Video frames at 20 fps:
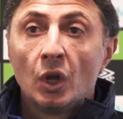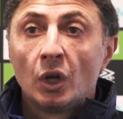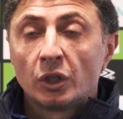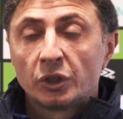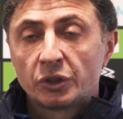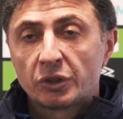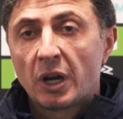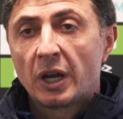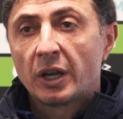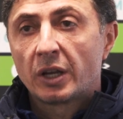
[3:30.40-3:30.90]

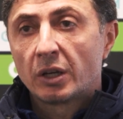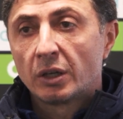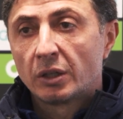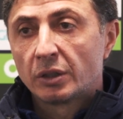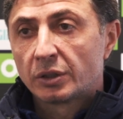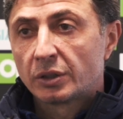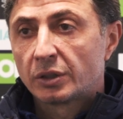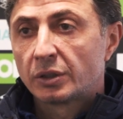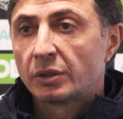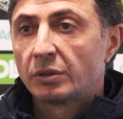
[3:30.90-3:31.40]

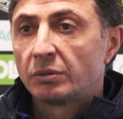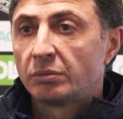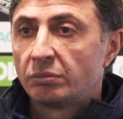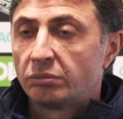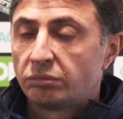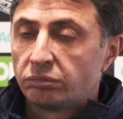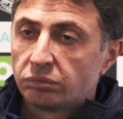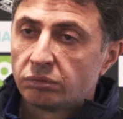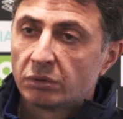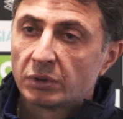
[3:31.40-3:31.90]
Strikers,
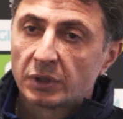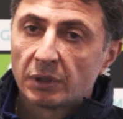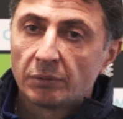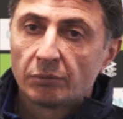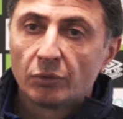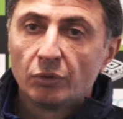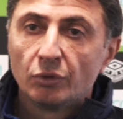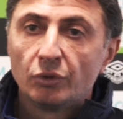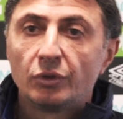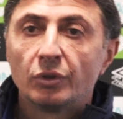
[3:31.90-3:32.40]

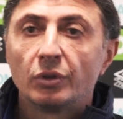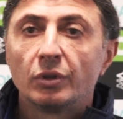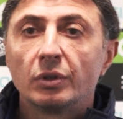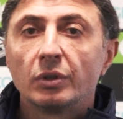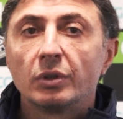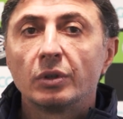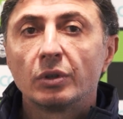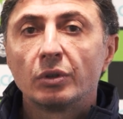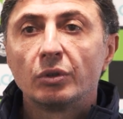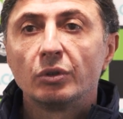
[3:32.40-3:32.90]
some good
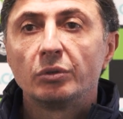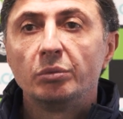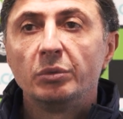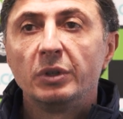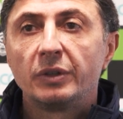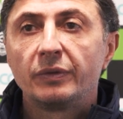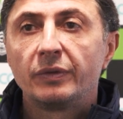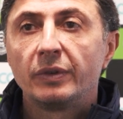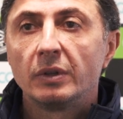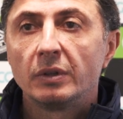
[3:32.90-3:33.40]
uh, good
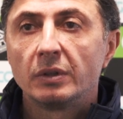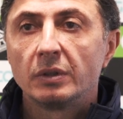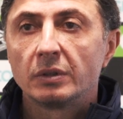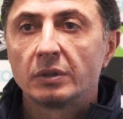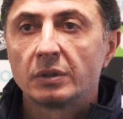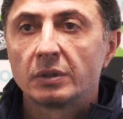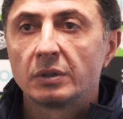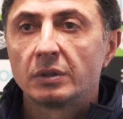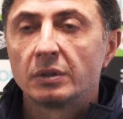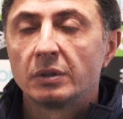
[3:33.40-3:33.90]

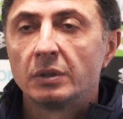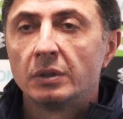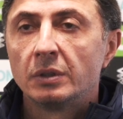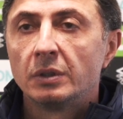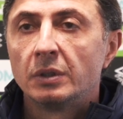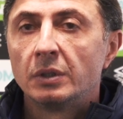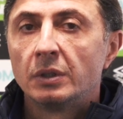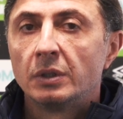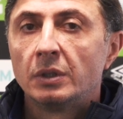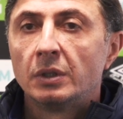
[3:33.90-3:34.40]
midfielders,
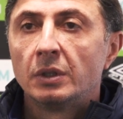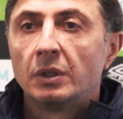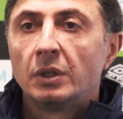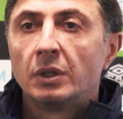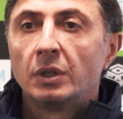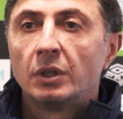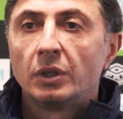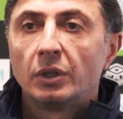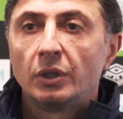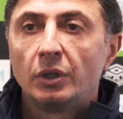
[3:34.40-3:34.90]

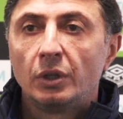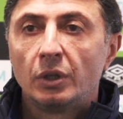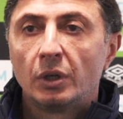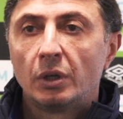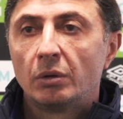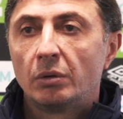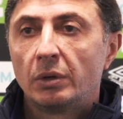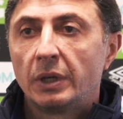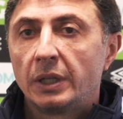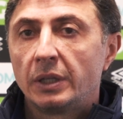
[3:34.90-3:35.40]
you
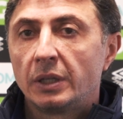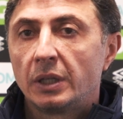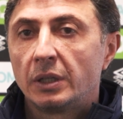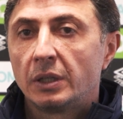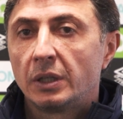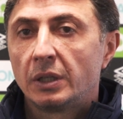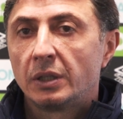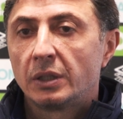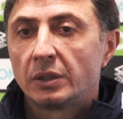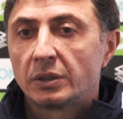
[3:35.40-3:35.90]
know, and then
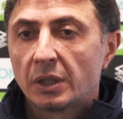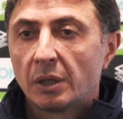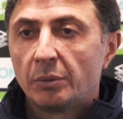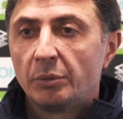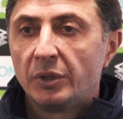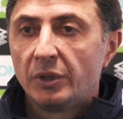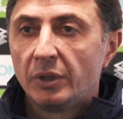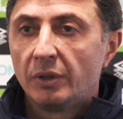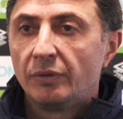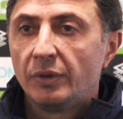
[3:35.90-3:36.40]
and, and some
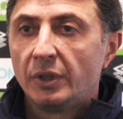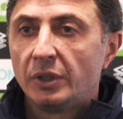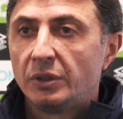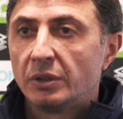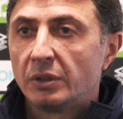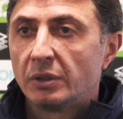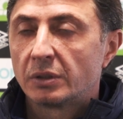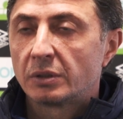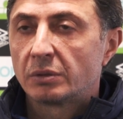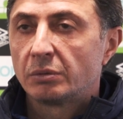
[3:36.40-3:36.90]

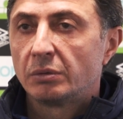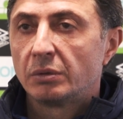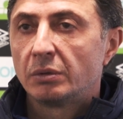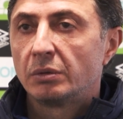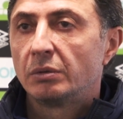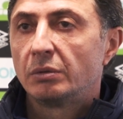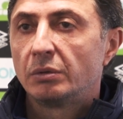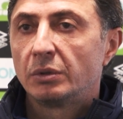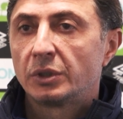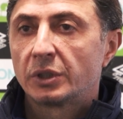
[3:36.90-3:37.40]
individuals
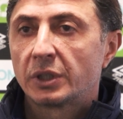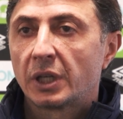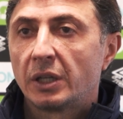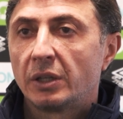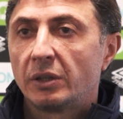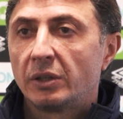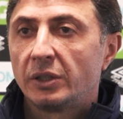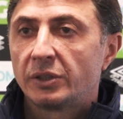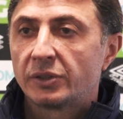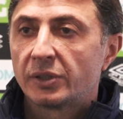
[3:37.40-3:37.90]
who, which
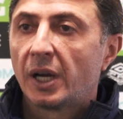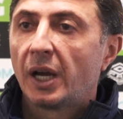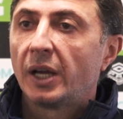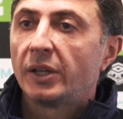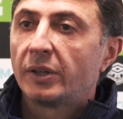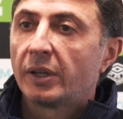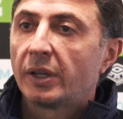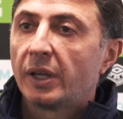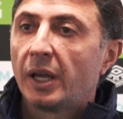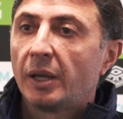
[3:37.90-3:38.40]
can decide
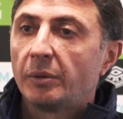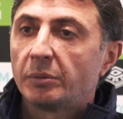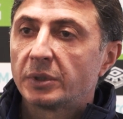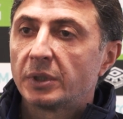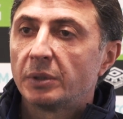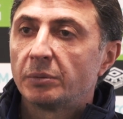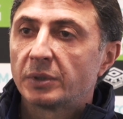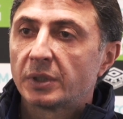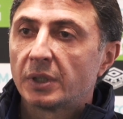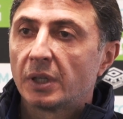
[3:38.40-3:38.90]
the games
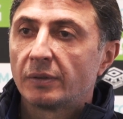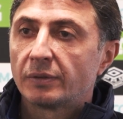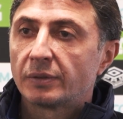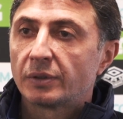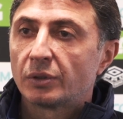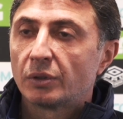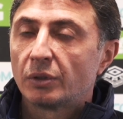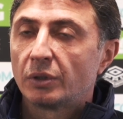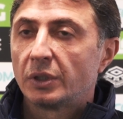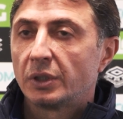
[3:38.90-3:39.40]
themselves.
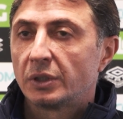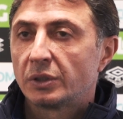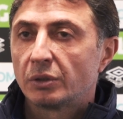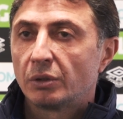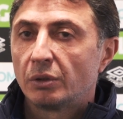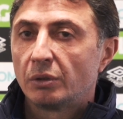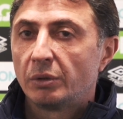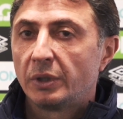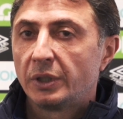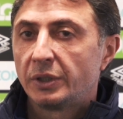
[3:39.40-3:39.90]
So that's
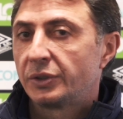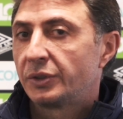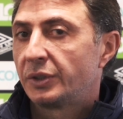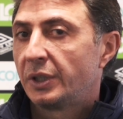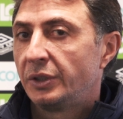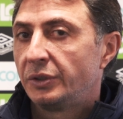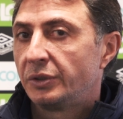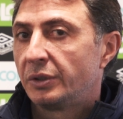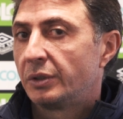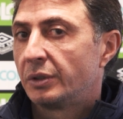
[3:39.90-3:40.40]
always
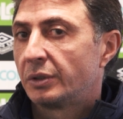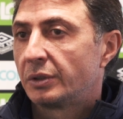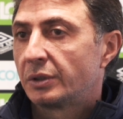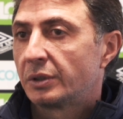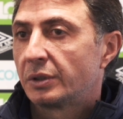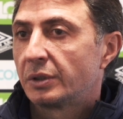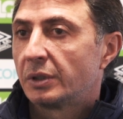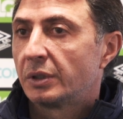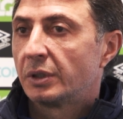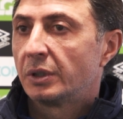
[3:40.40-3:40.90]

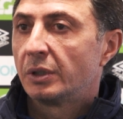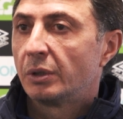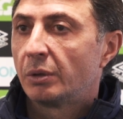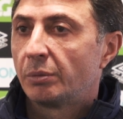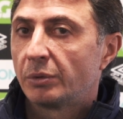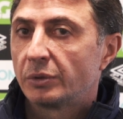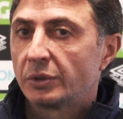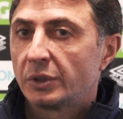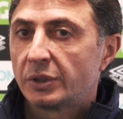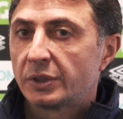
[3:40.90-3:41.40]
dangerous uh, in
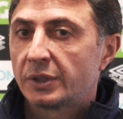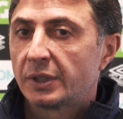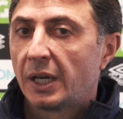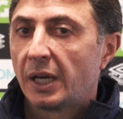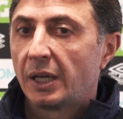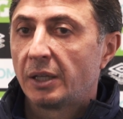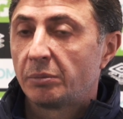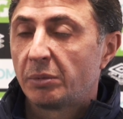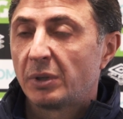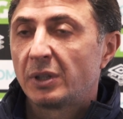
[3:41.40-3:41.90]
opposite
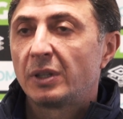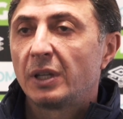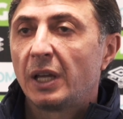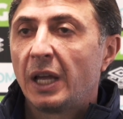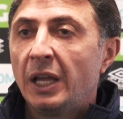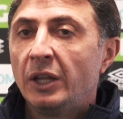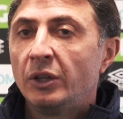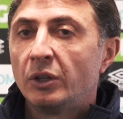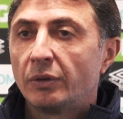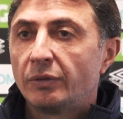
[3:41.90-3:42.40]
side. But
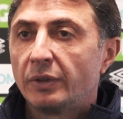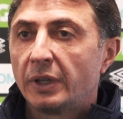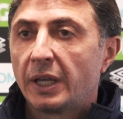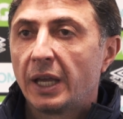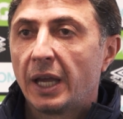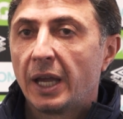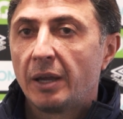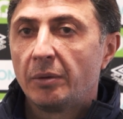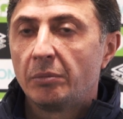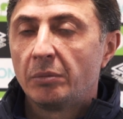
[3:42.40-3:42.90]
end of the
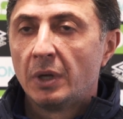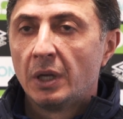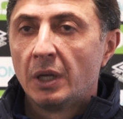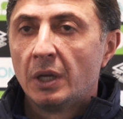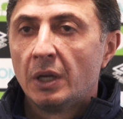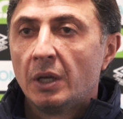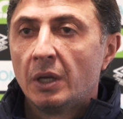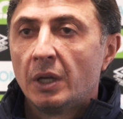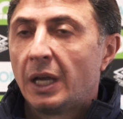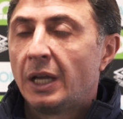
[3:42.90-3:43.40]
game,
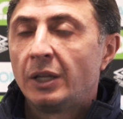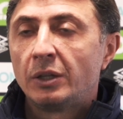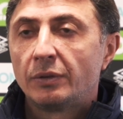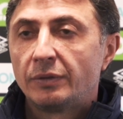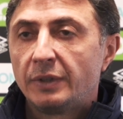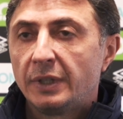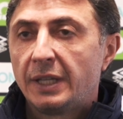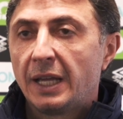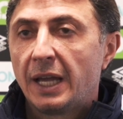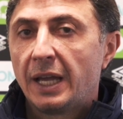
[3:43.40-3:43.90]
end of
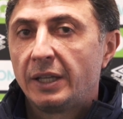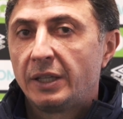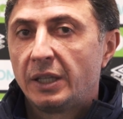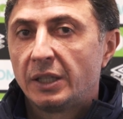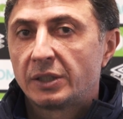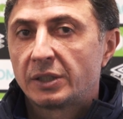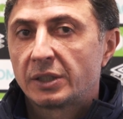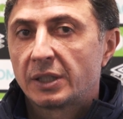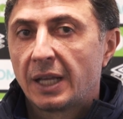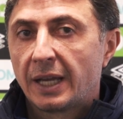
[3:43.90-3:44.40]
the day,
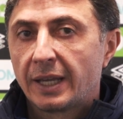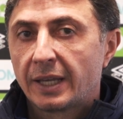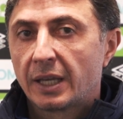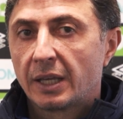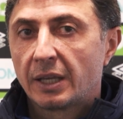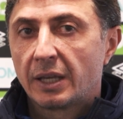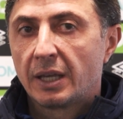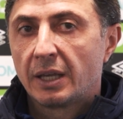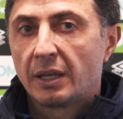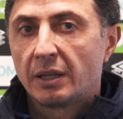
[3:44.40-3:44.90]
it's like a,
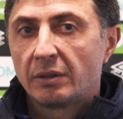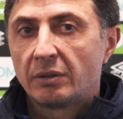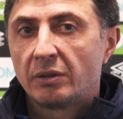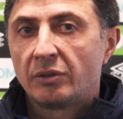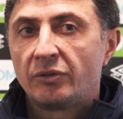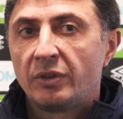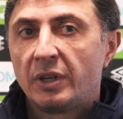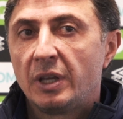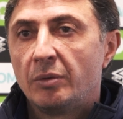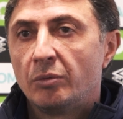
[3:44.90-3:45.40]
the
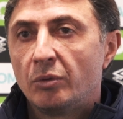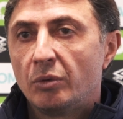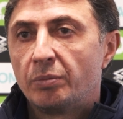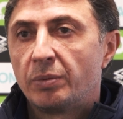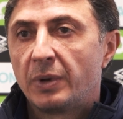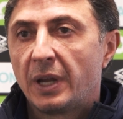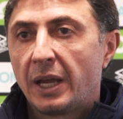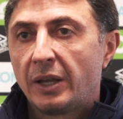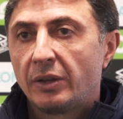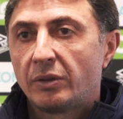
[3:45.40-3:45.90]
team who
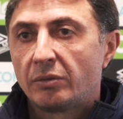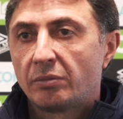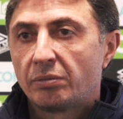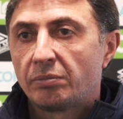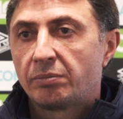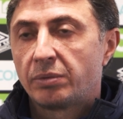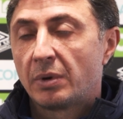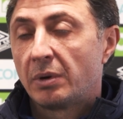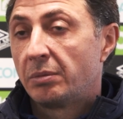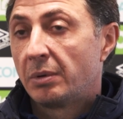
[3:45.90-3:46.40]
played
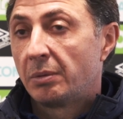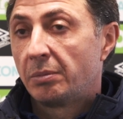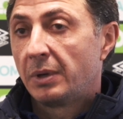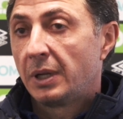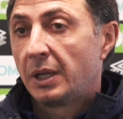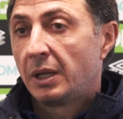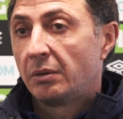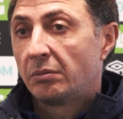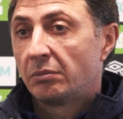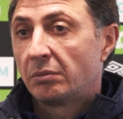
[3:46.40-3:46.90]

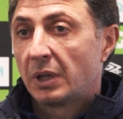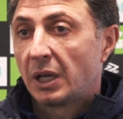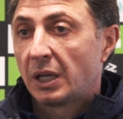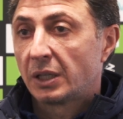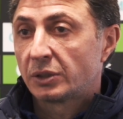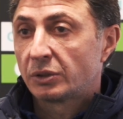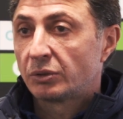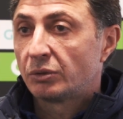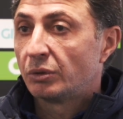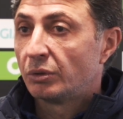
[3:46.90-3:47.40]
probably
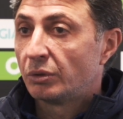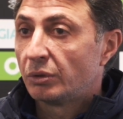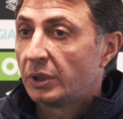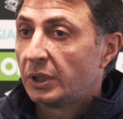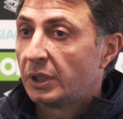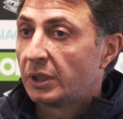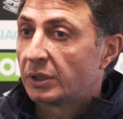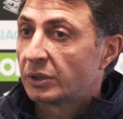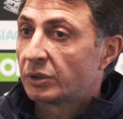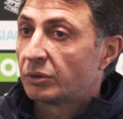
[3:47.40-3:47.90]
last two
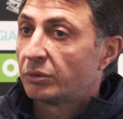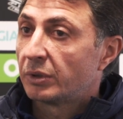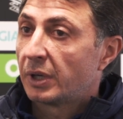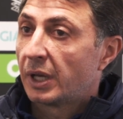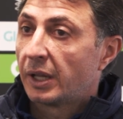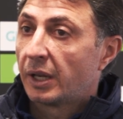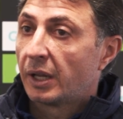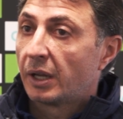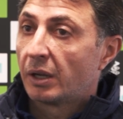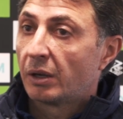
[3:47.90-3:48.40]
years
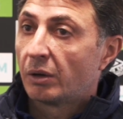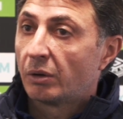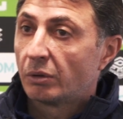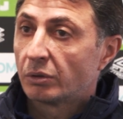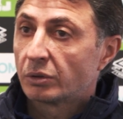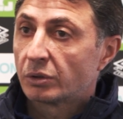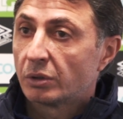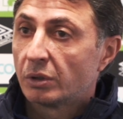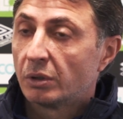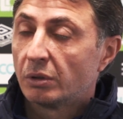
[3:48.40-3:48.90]
together
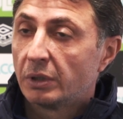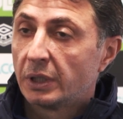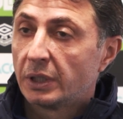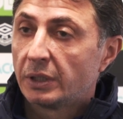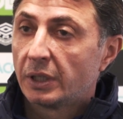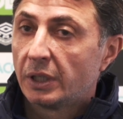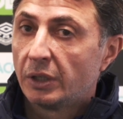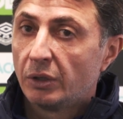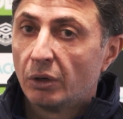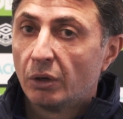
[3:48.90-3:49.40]
also, and
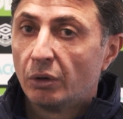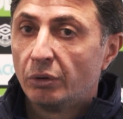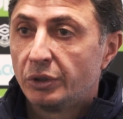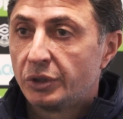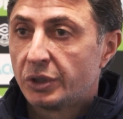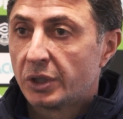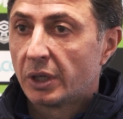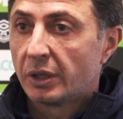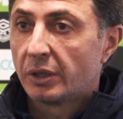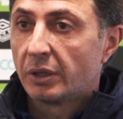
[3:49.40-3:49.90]
they know
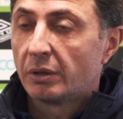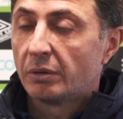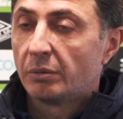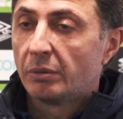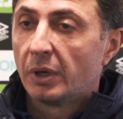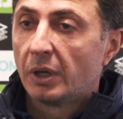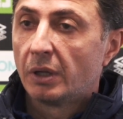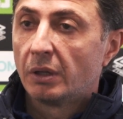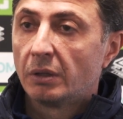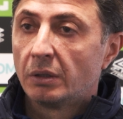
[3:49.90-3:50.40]
each other
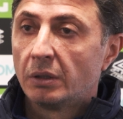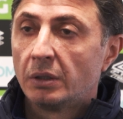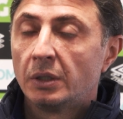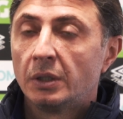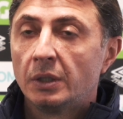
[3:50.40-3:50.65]
well.